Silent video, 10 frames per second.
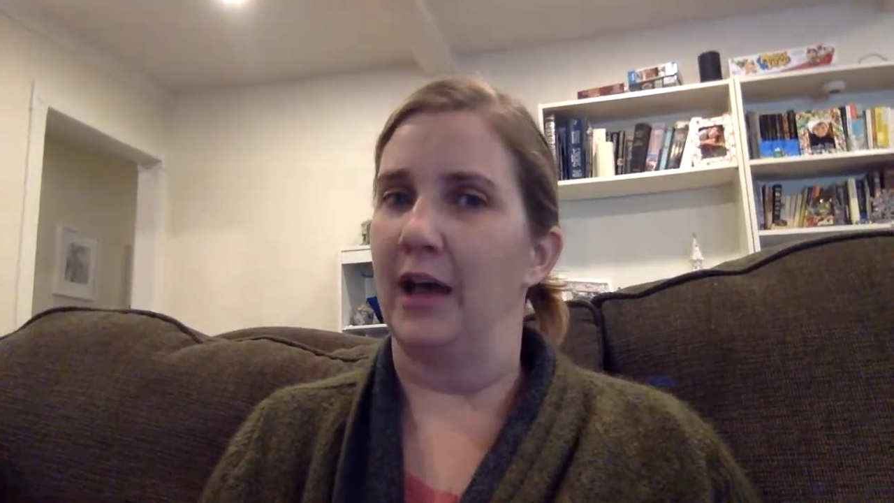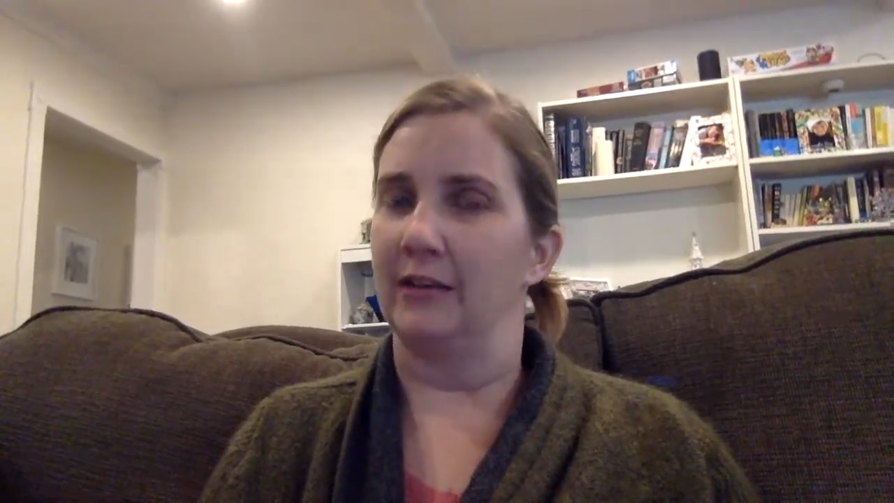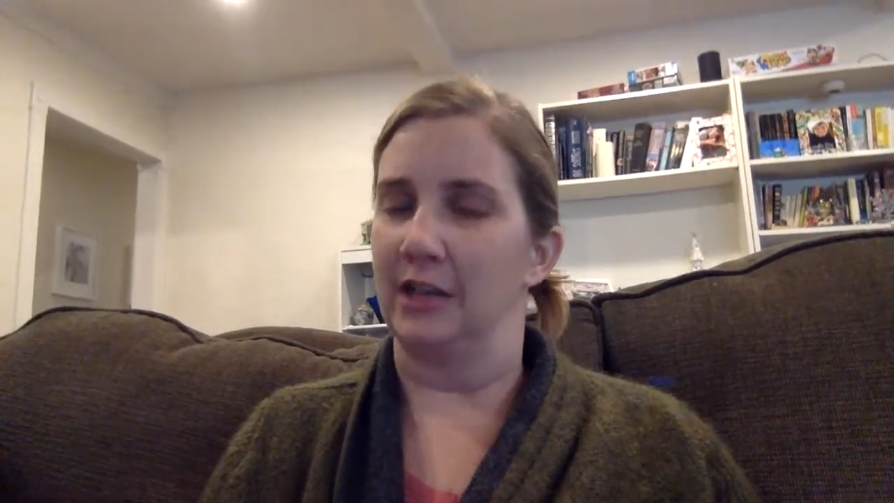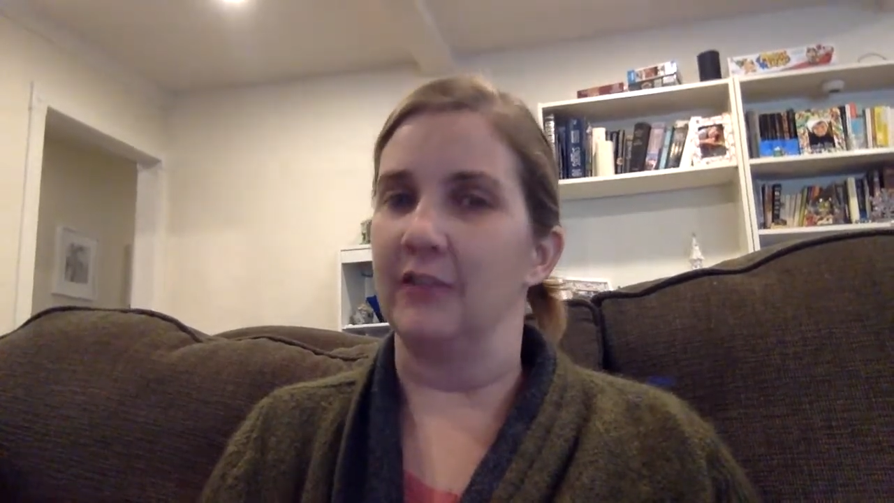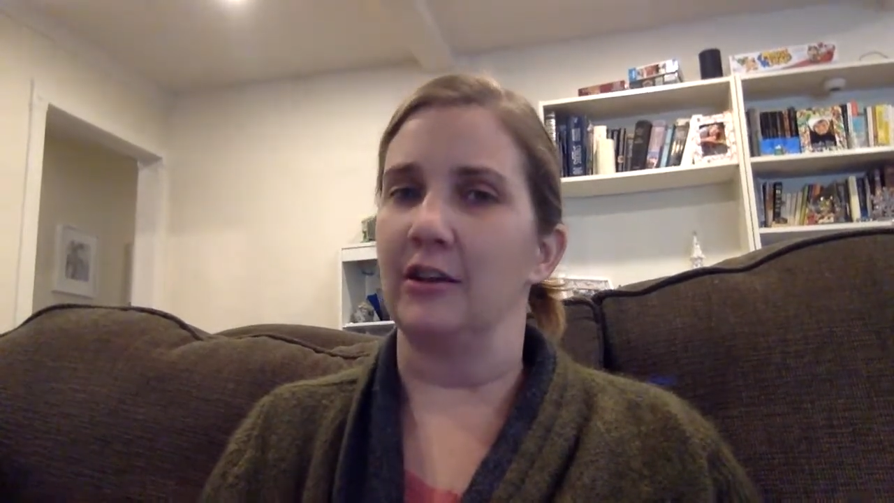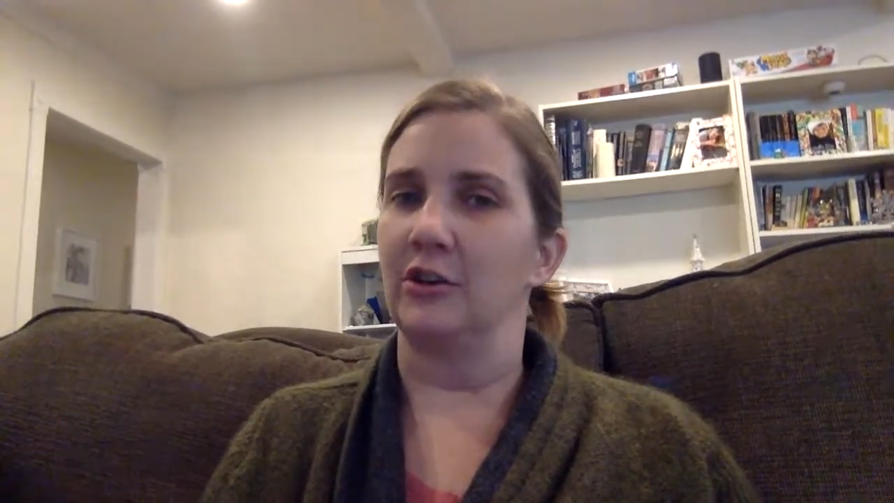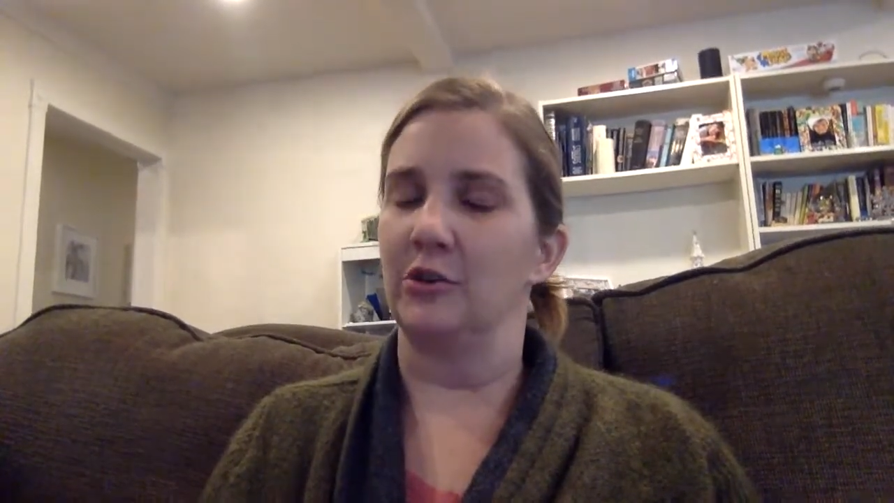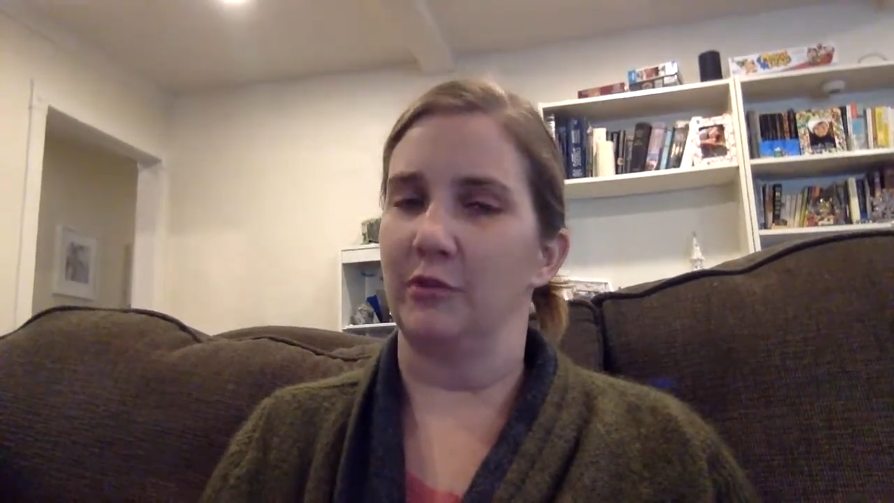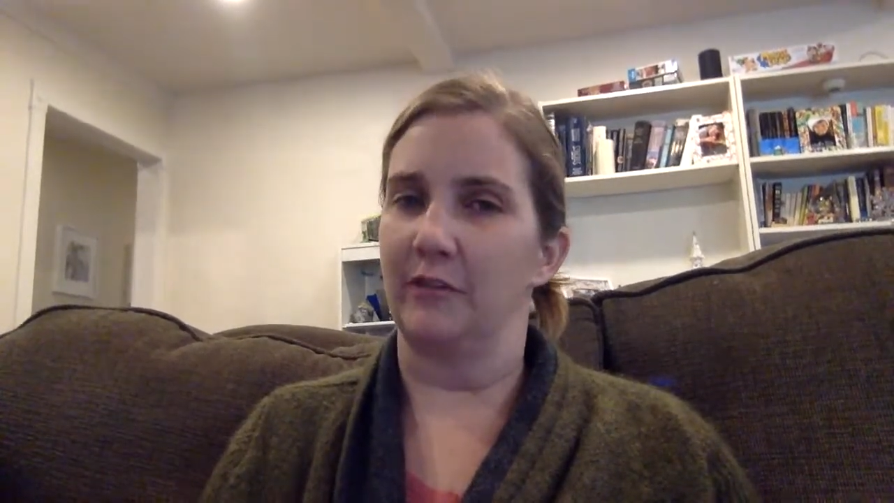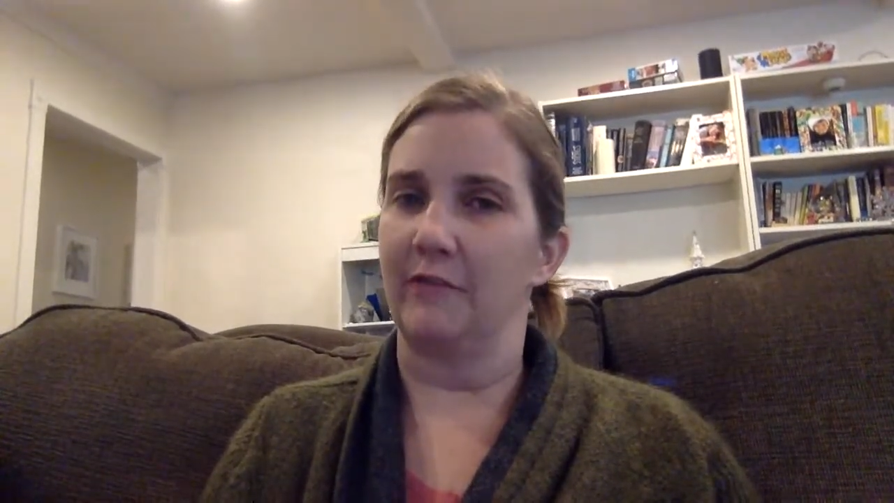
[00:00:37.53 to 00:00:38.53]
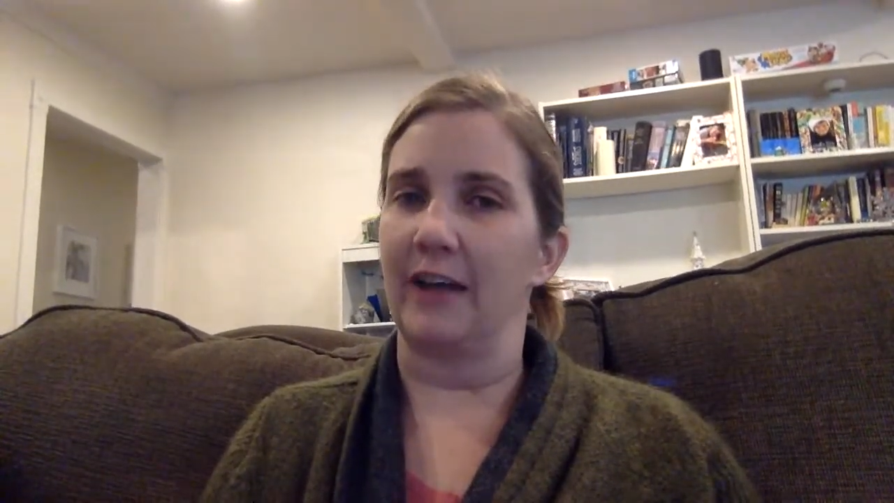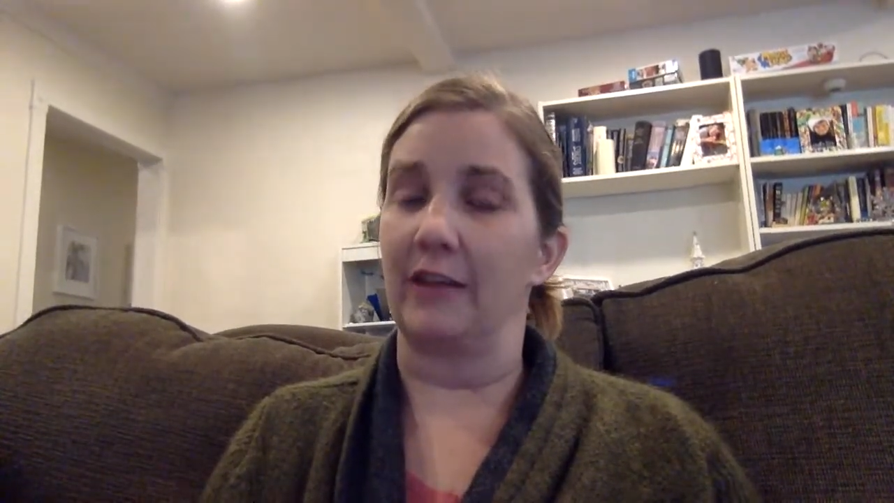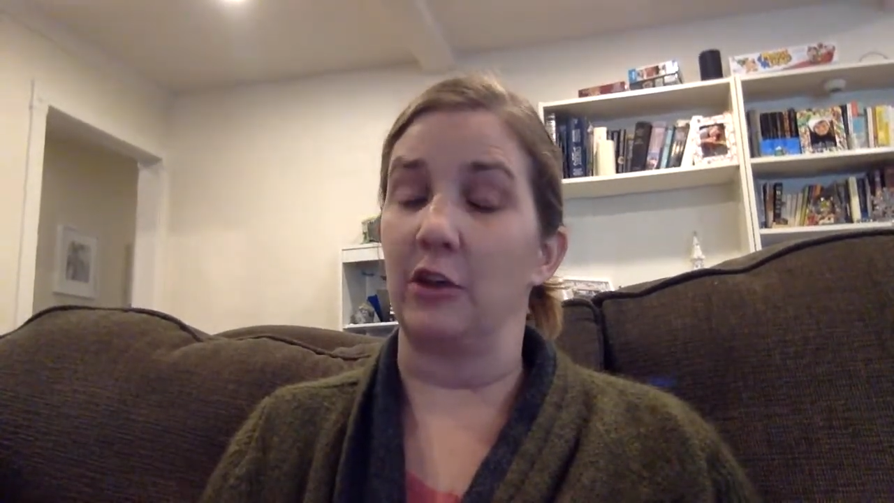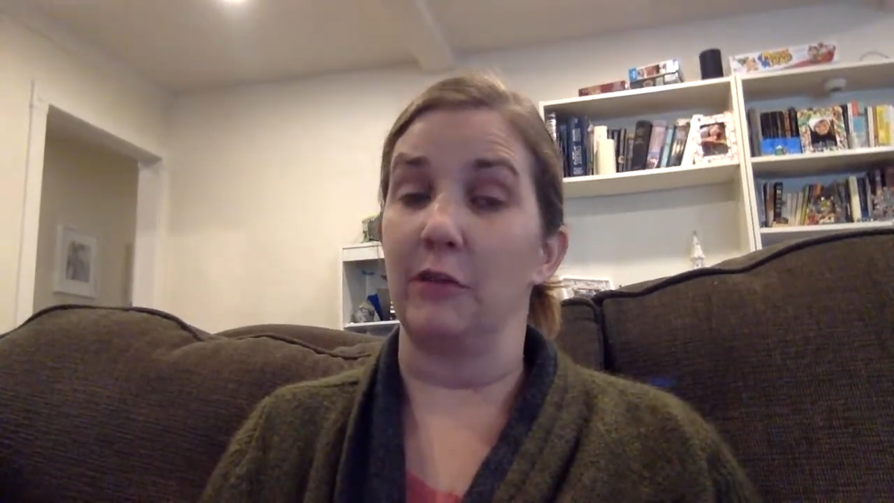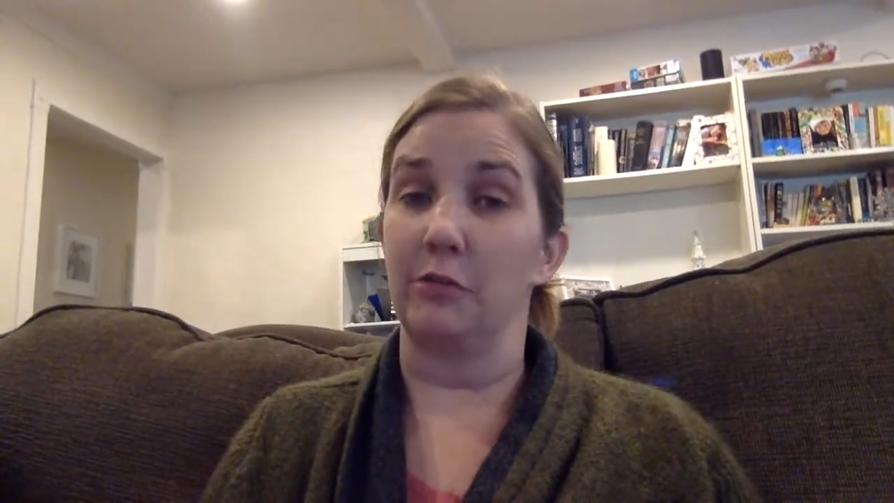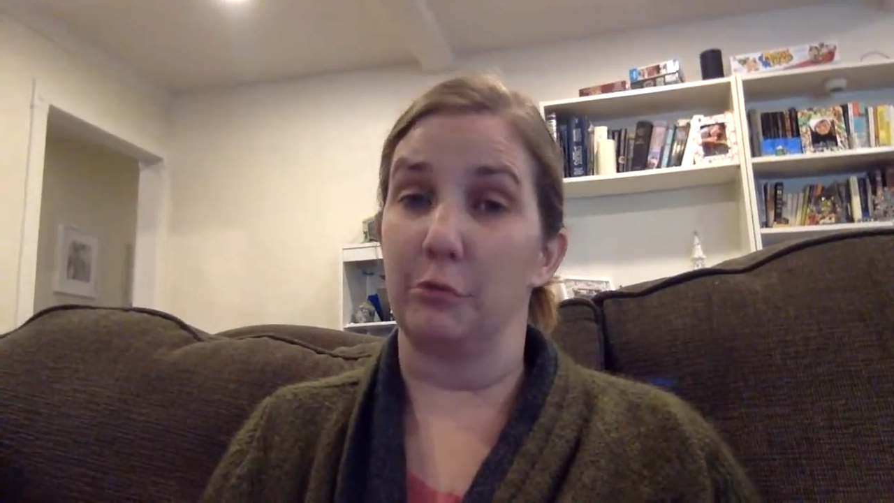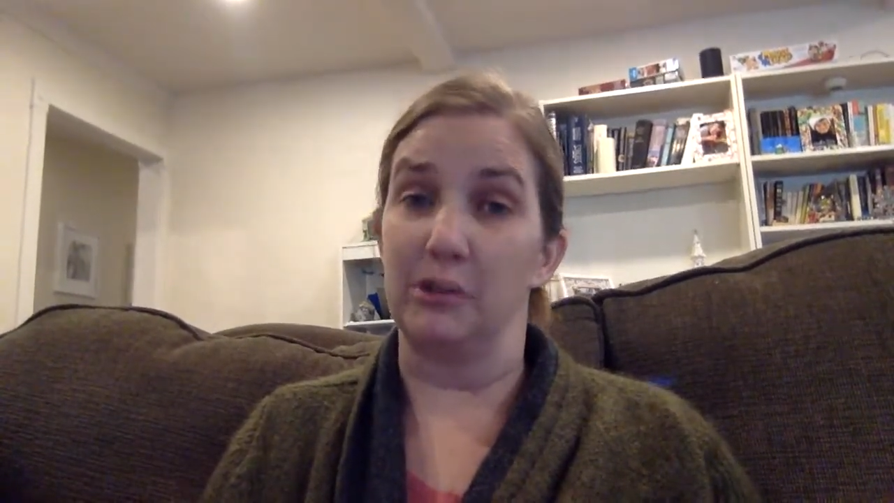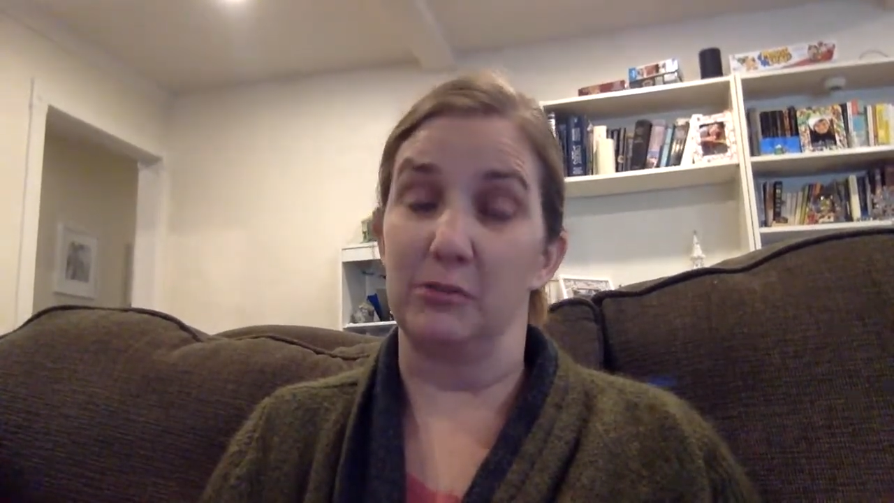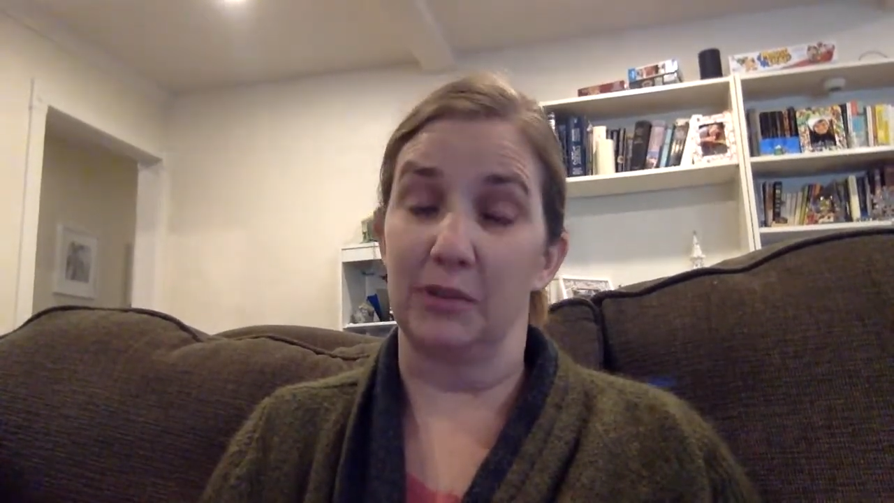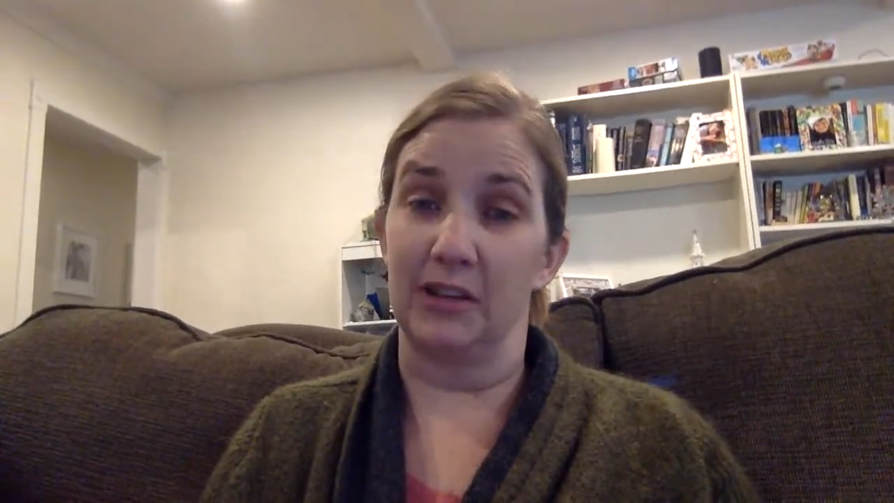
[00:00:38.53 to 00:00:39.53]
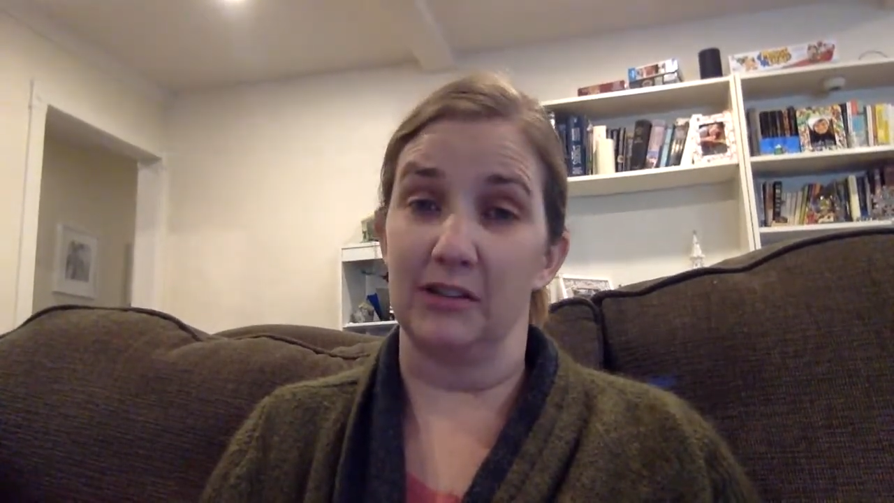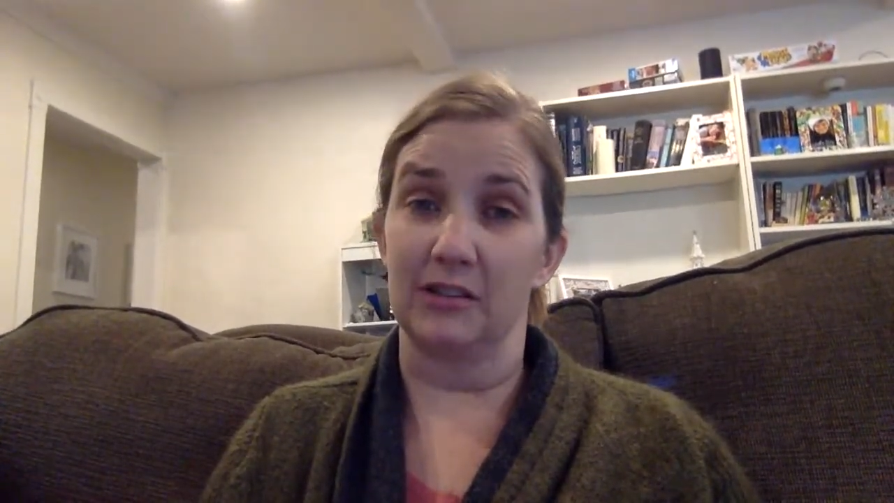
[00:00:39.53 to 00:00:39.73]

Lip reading: has anything to do with the fact that you have three spleens,